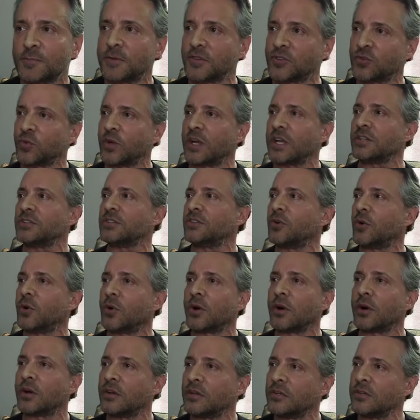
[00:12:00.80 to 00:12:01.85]
between
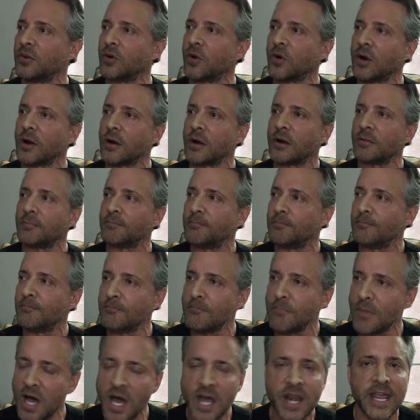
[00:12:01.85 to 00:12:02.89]
your
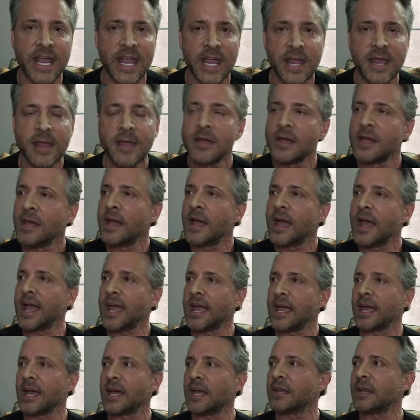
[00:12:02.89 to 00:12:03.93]
money
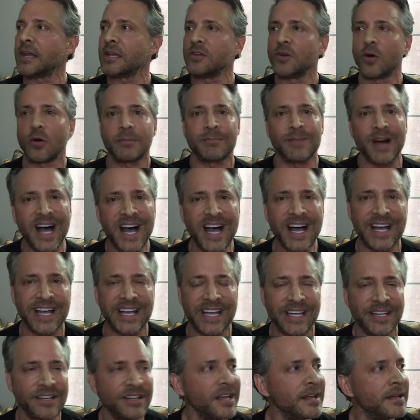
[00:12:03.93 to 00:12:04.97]
and your
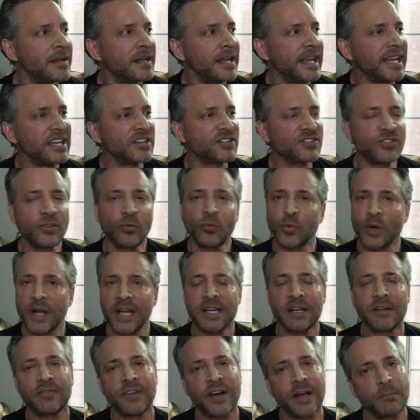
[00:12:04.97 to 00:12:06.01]
mind is the
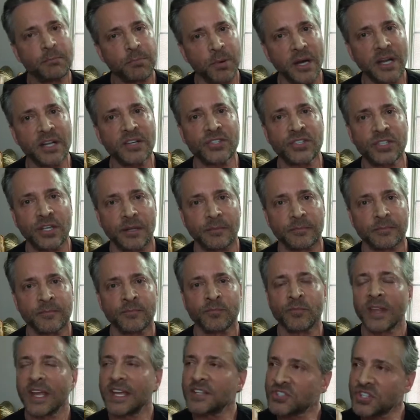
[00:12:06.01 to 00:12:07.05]
rate of vibration.
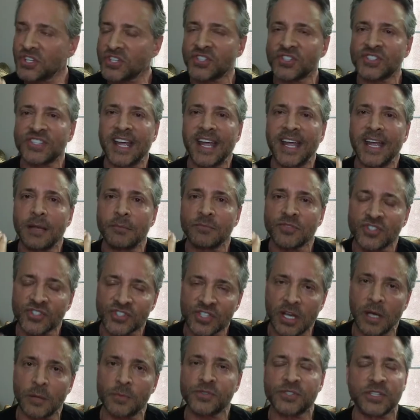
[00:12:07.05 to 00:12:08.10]
It's the same
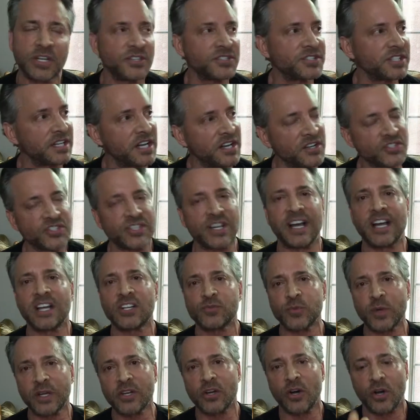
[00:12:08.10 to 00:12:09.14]
substance, and in
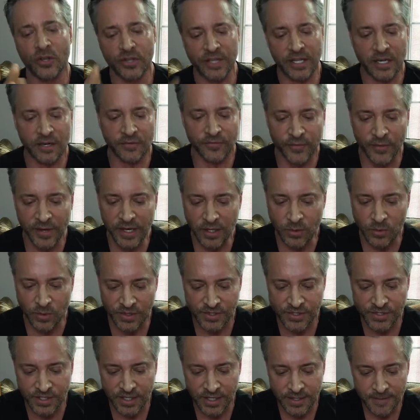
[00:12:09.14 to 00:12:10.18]
science we call that a
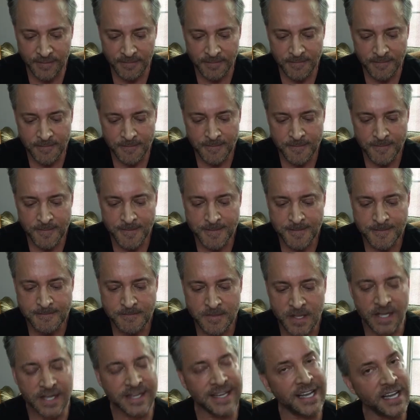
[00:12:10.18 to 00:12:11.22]
frequency.
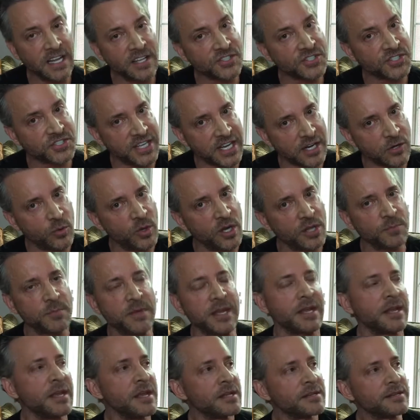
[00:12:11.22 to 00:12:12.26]
Again, stick with
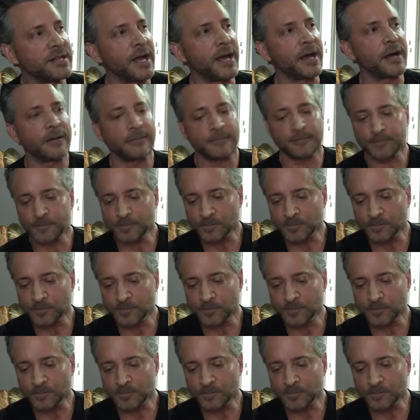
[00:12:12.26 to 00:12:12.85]
me. Now,